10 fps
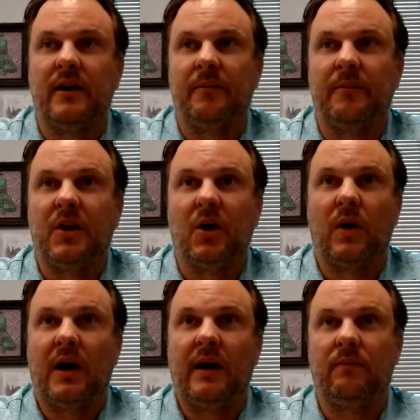
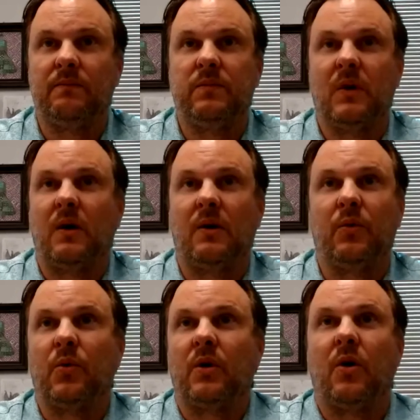I
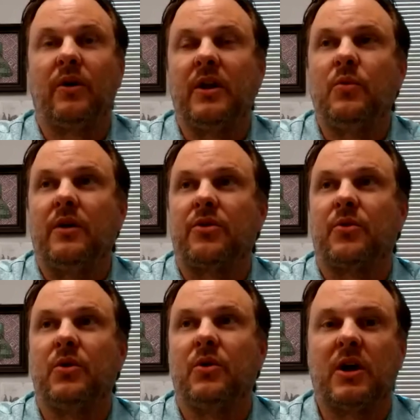already
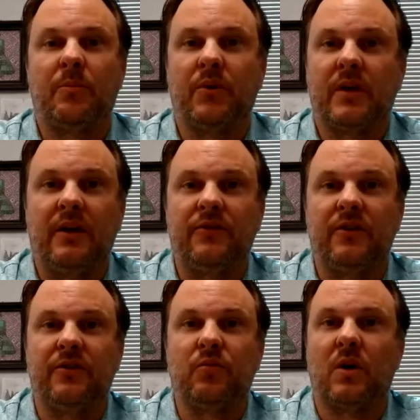went through a couple of
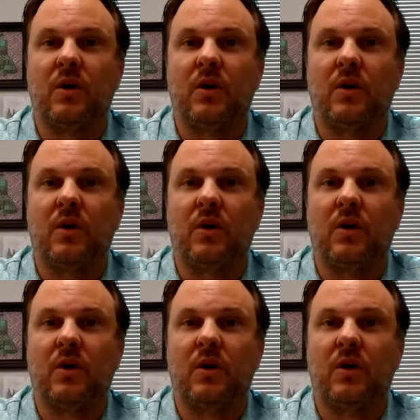cases